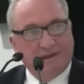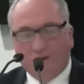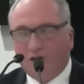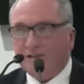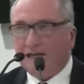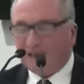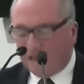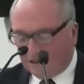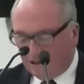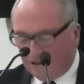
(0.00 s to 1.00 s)
Laws like
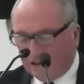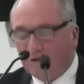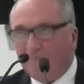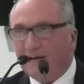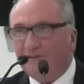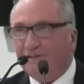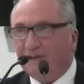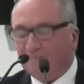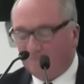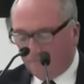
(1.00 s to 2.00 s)
that don't matter for
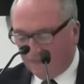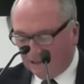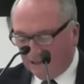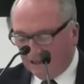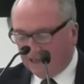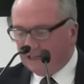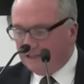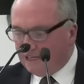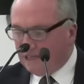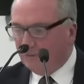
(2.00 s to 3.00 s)
them. And they
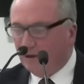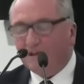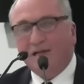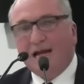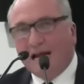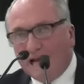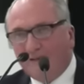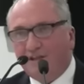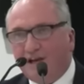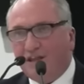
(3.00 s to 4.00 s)
continue on.
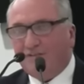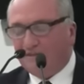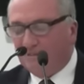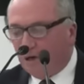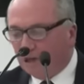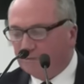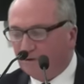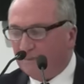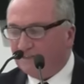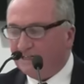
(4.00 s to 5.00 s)
Even though they've given
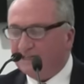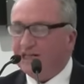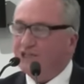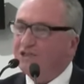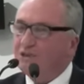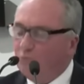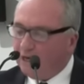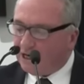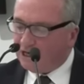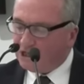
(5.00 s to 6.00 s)
multiple representations,
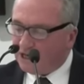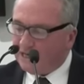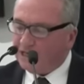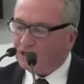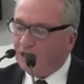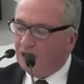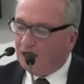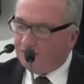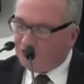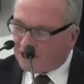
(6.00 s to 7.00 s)
we're going to change.
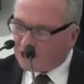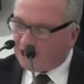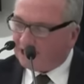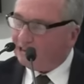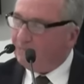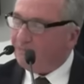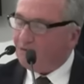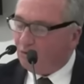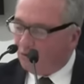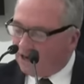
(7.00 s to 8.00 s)
I've just checked the
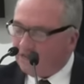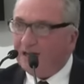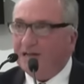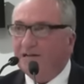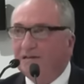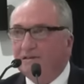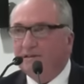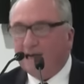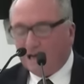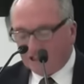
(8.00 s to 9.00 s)
map right then,
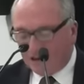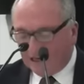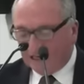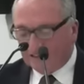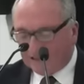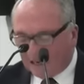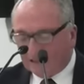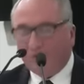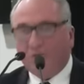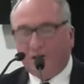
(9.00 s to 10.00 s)
and it's going
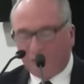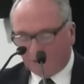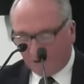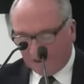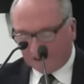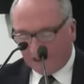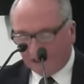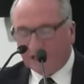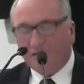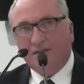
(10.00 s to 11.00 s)
exactly where it was always going
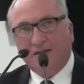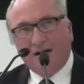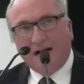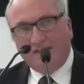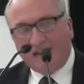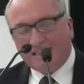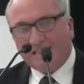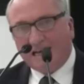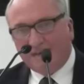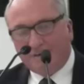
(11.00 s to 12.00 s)
to go. And
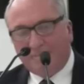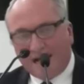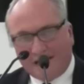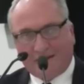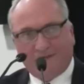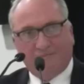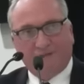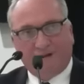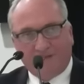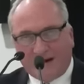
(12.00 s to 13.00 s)
that's emblematic
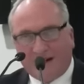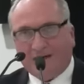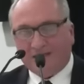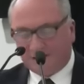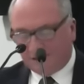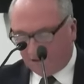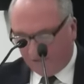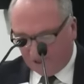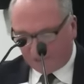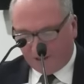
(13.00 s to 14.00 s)
of the arrogance
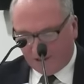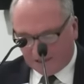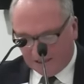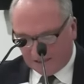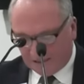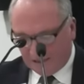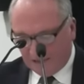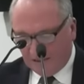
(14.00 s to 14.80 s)
of this process.